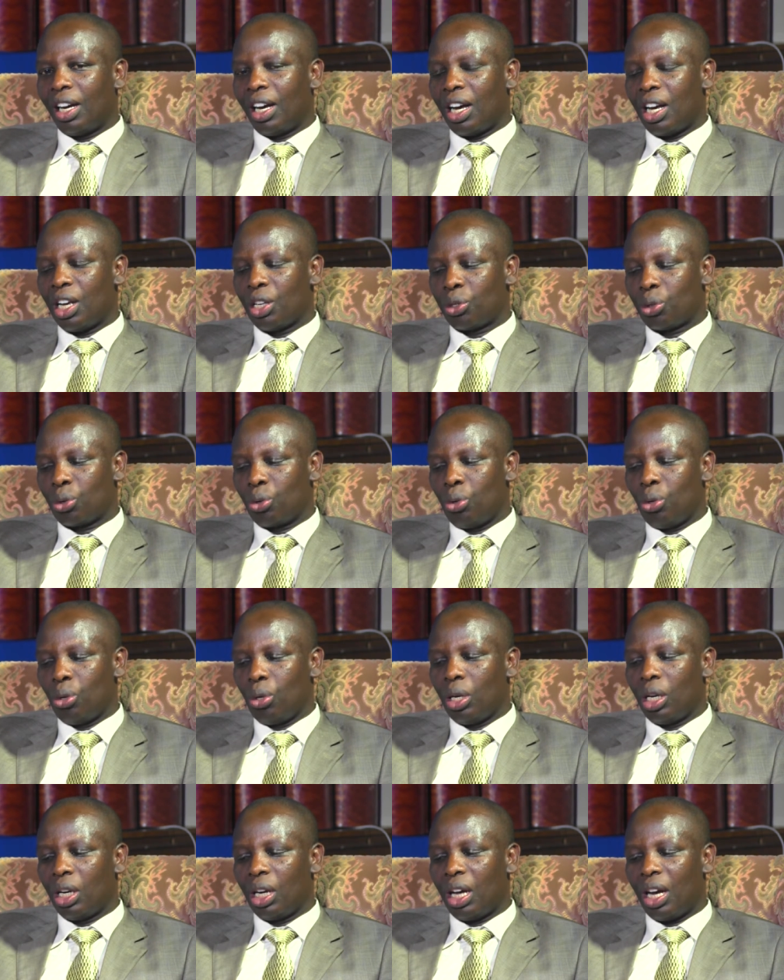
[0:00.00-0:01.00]

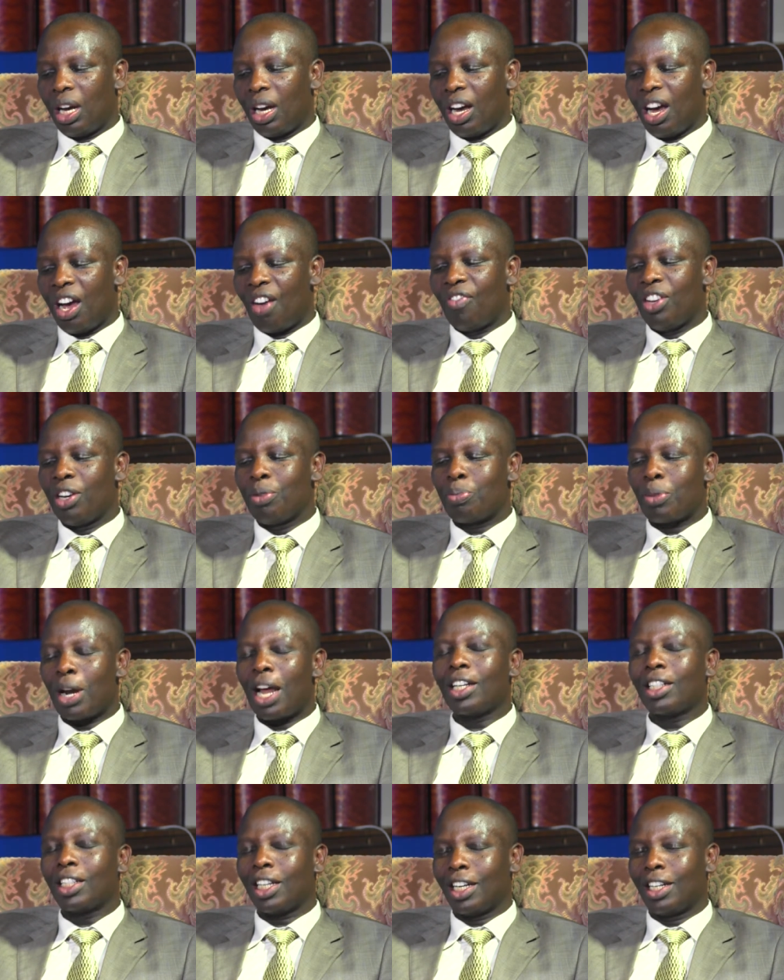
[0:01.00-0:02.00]
school having
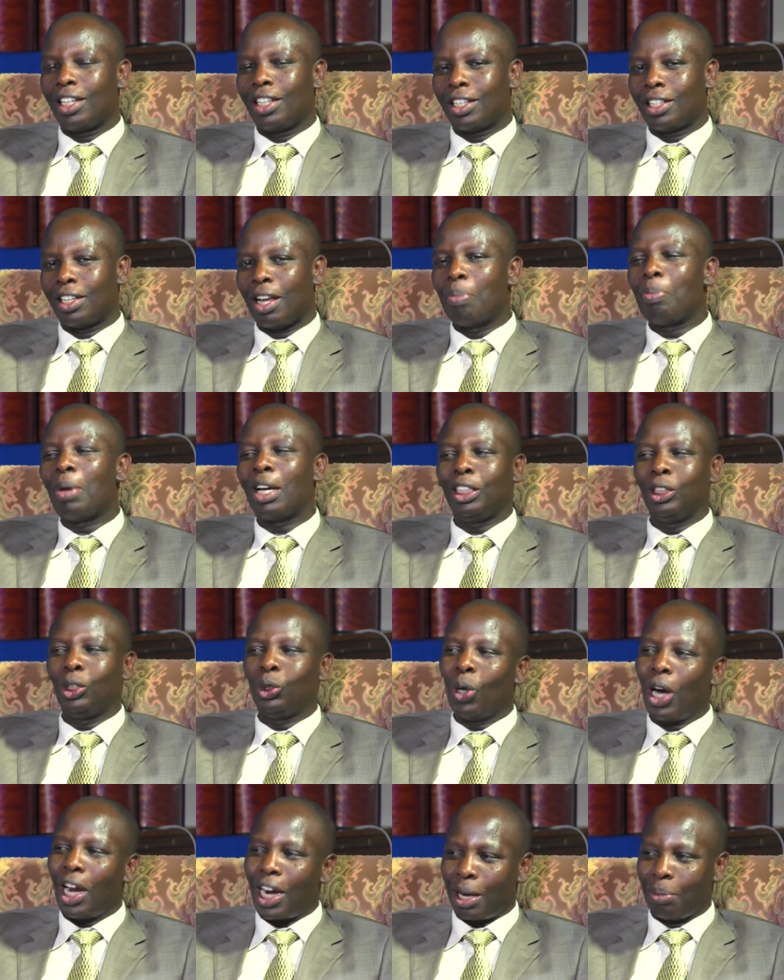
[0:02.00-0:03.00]
planted some
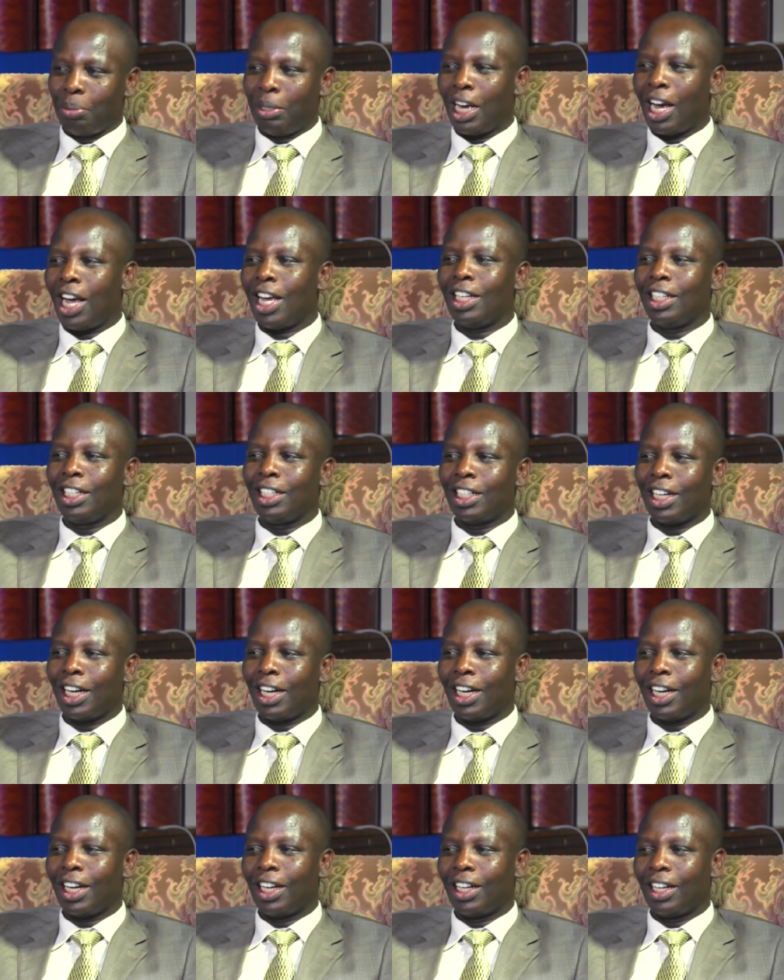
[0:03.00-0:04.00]
marijuana behind
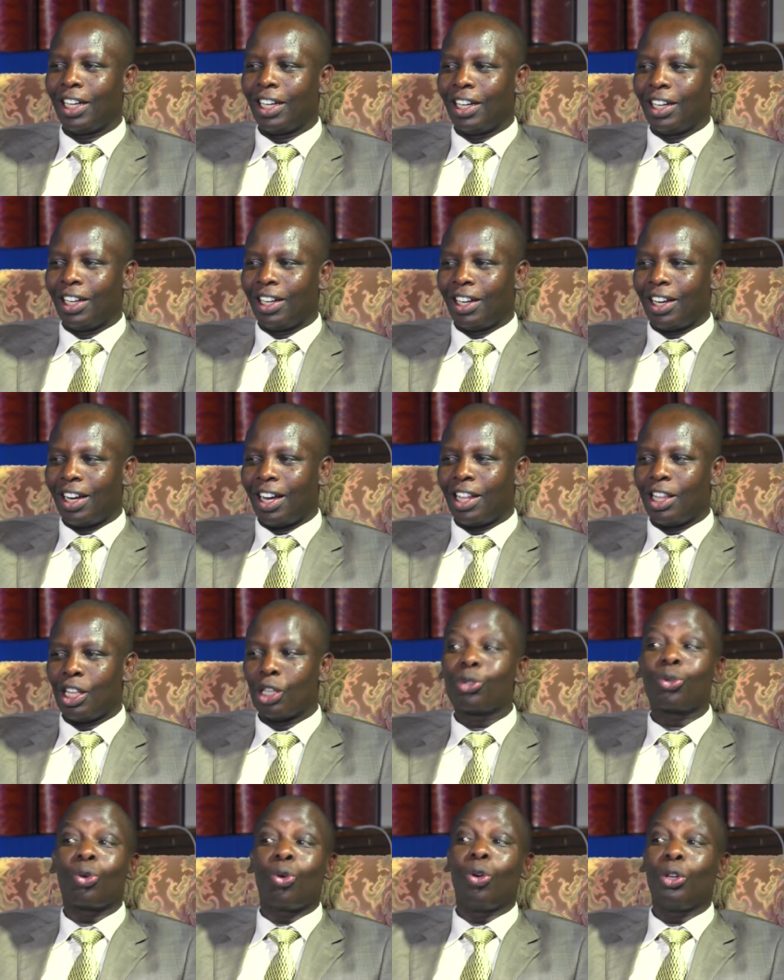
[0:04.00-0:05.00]
the
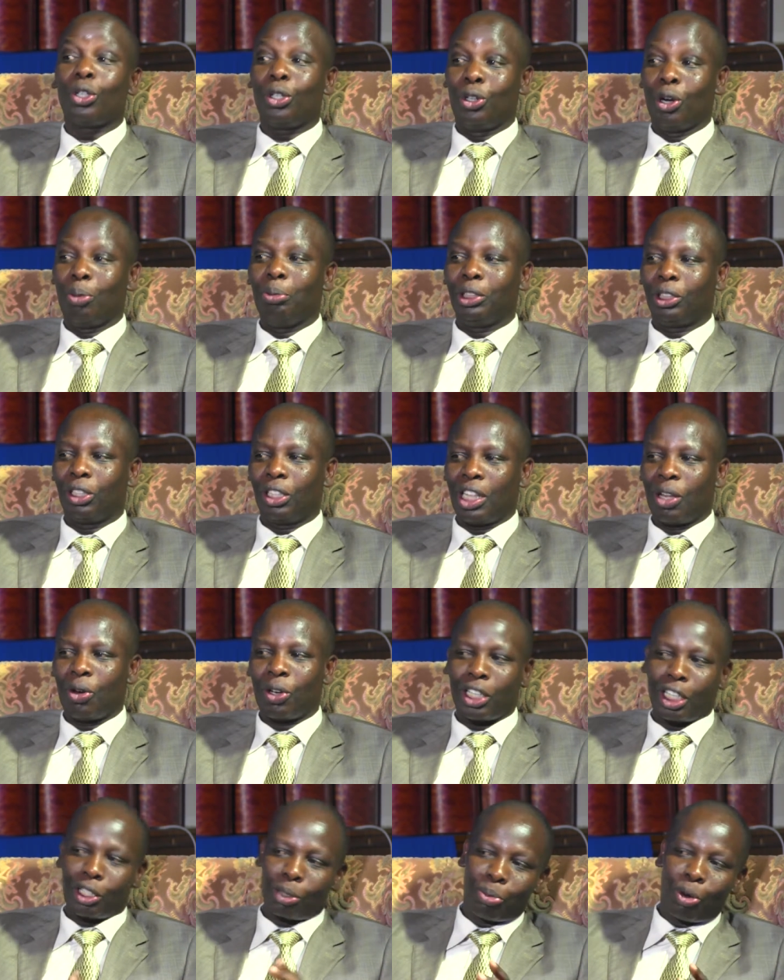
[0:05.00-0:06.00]
school's dormitory. There
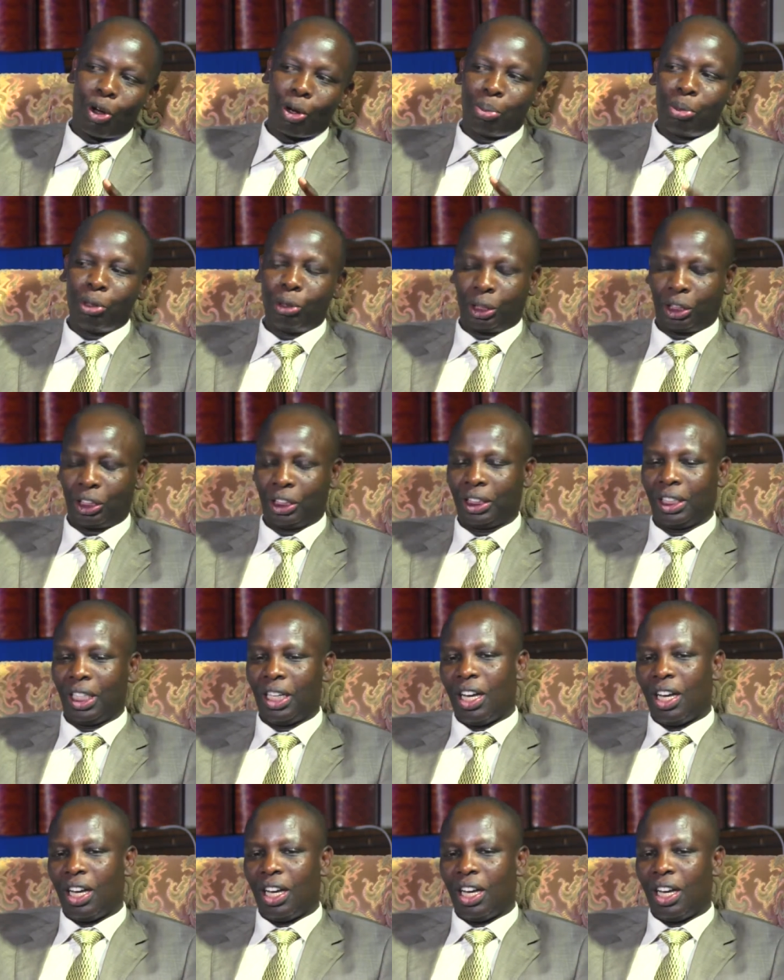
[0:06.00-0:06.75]
was a small bush.